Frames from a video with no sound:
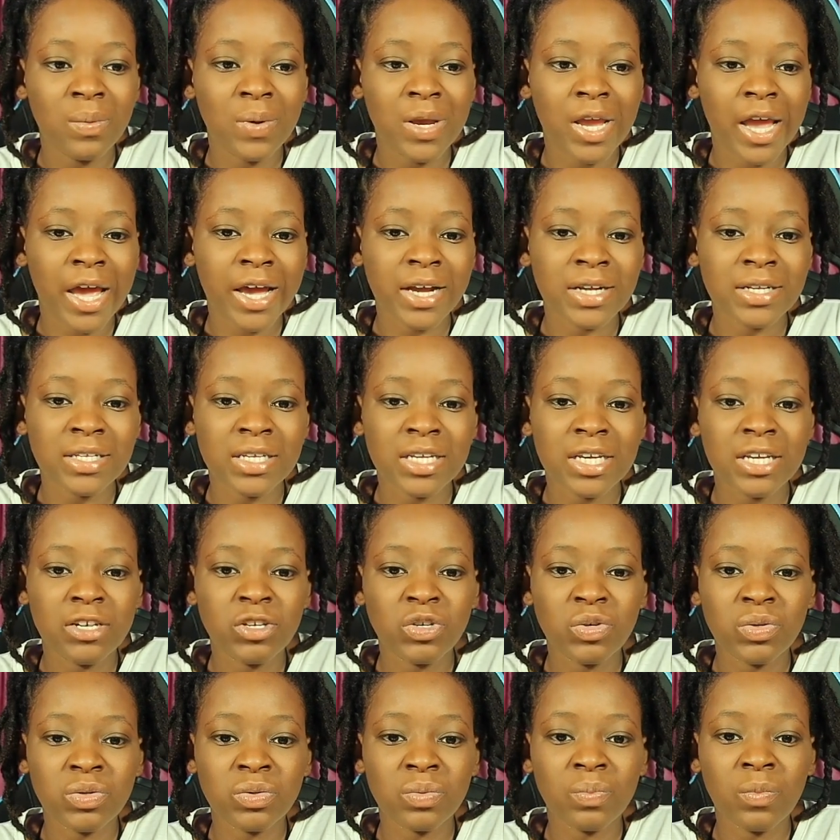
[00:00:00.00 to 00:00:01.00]

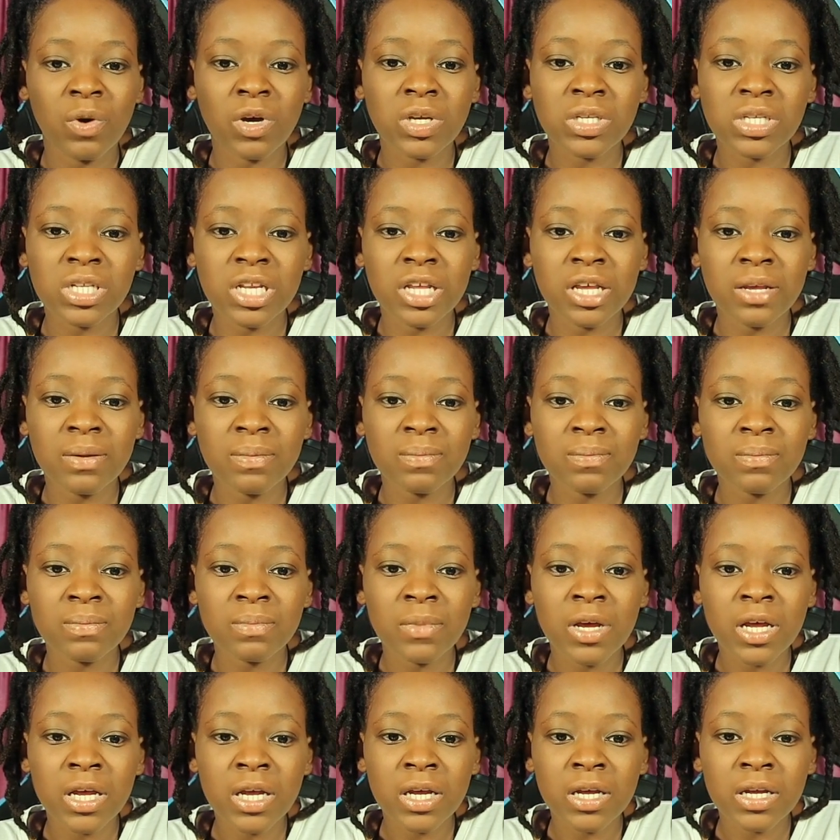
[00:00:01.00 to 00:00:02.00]
reacting to
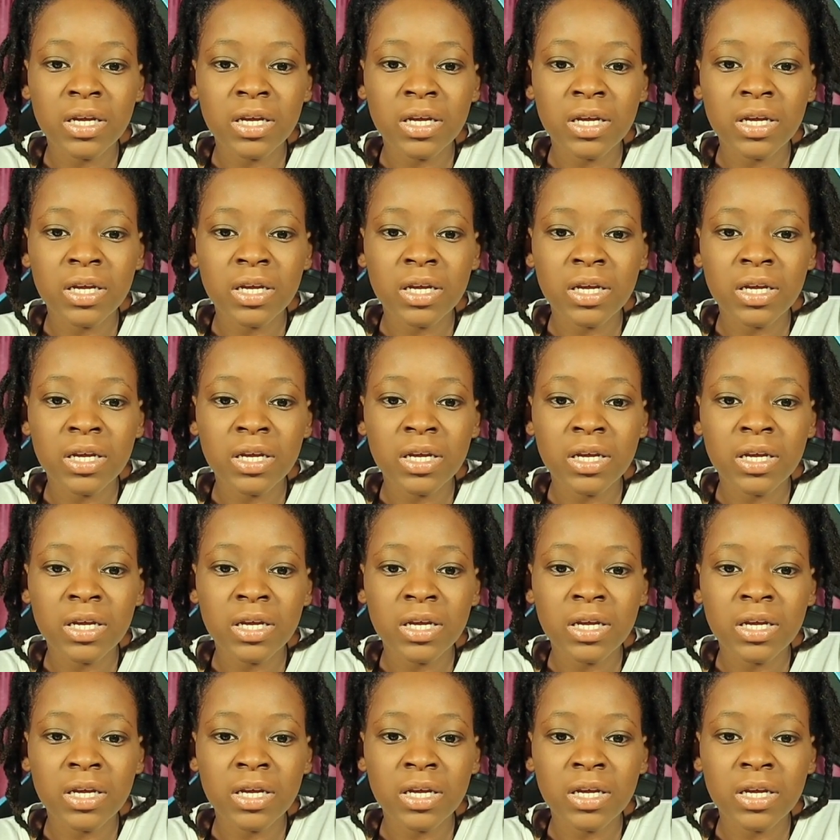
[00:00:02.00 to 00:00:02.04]
Muslim